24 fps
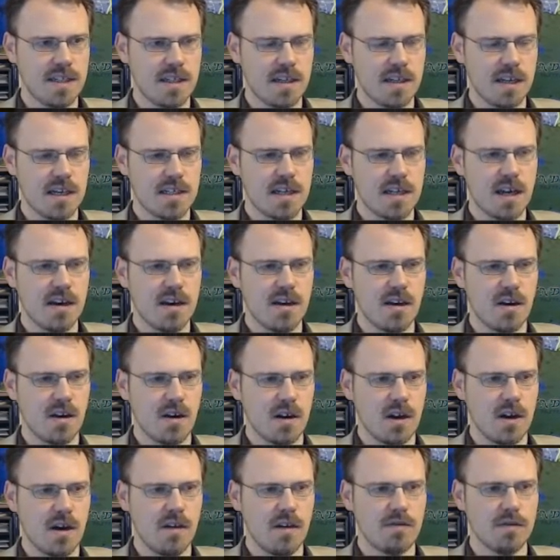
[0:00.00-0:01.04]
It's got
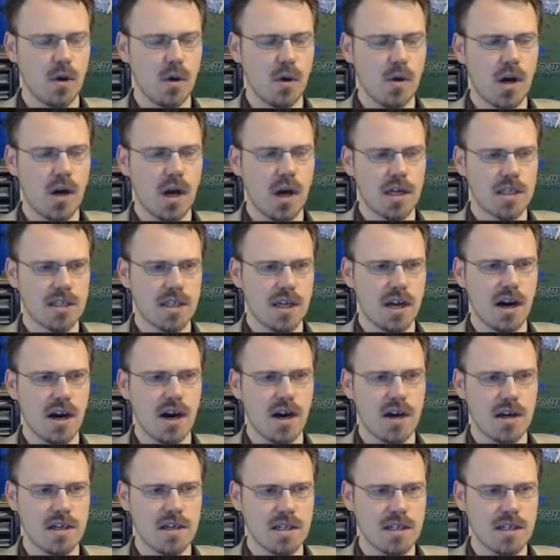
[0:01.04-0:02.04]
enough low cost cards,